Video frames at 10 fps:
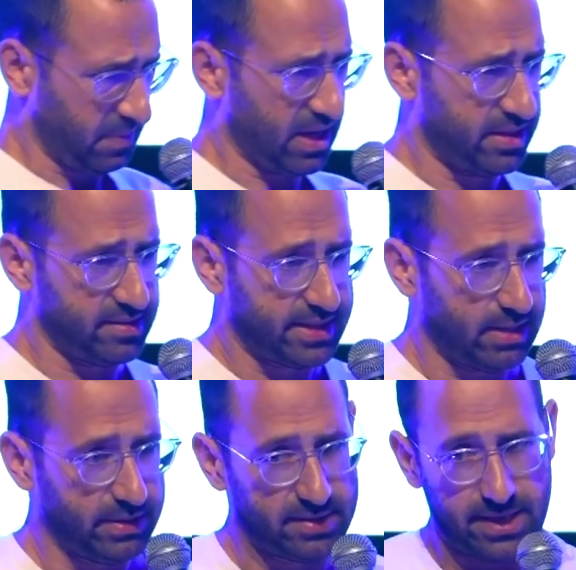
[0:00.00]
These 10
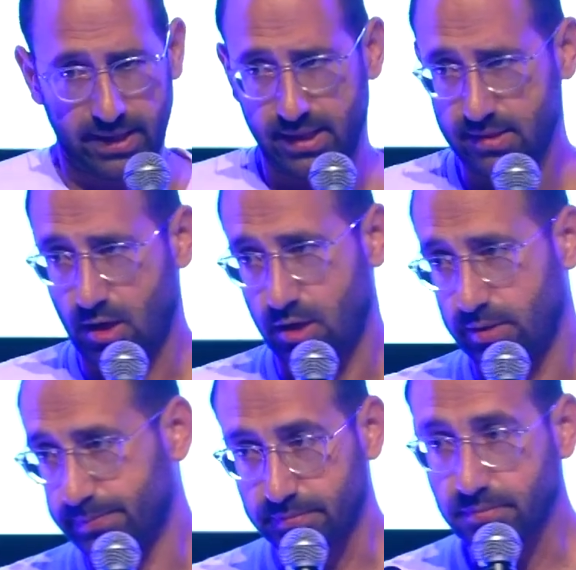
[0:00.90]
milliseconds are
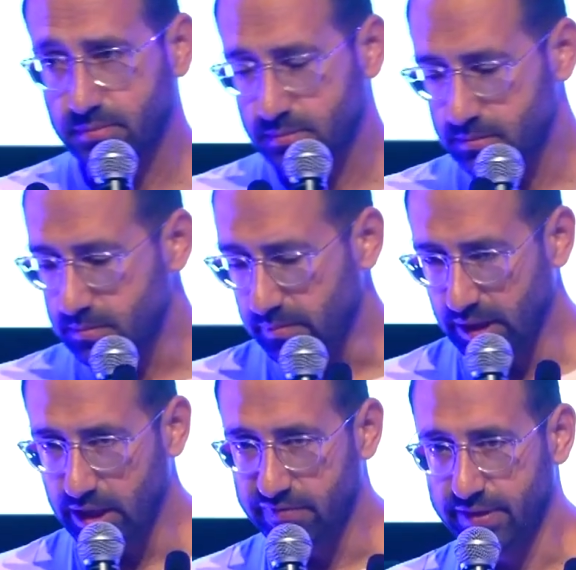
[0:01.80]

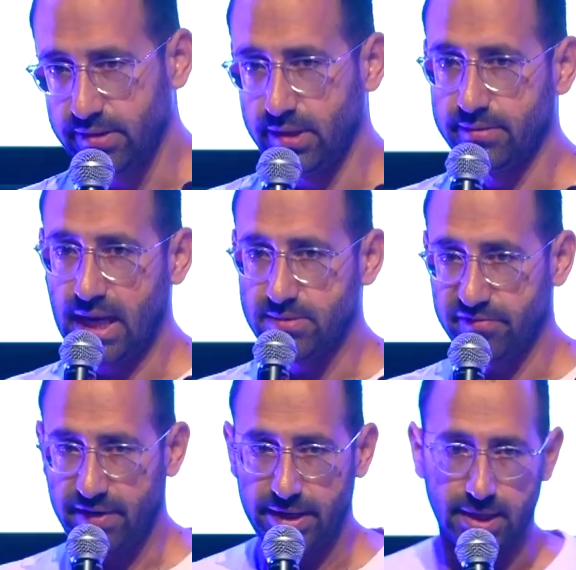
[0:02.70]
infinity in times of
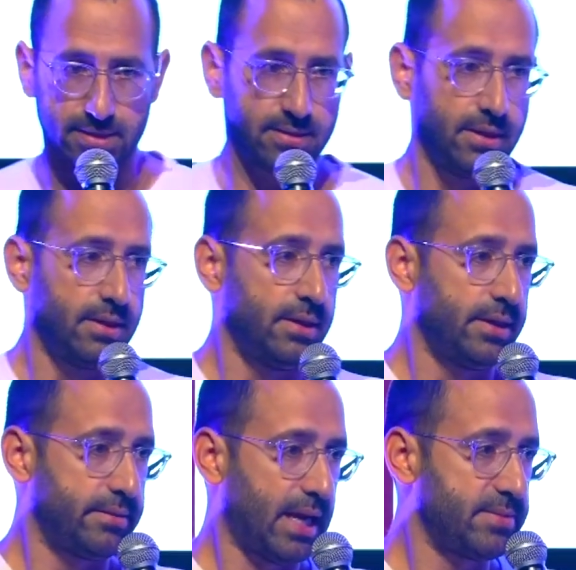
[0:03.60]
finance,
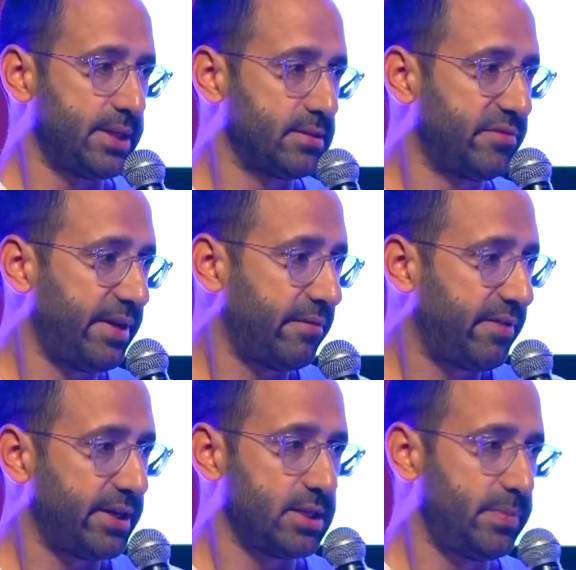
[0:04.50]
in time scales of
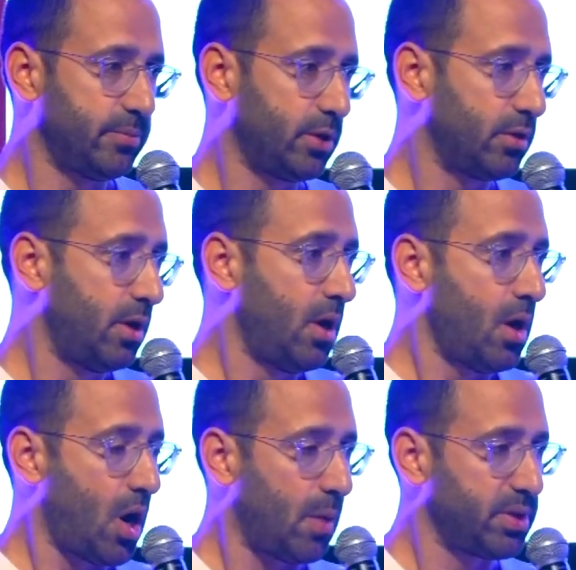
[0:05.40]
finance. People are
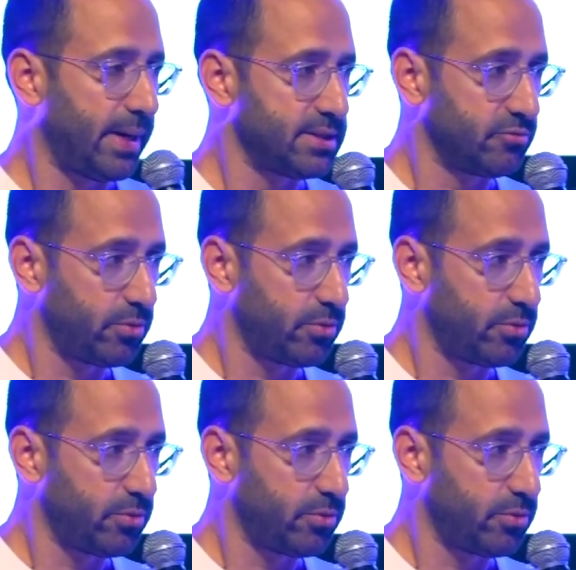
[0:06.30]
optimizing for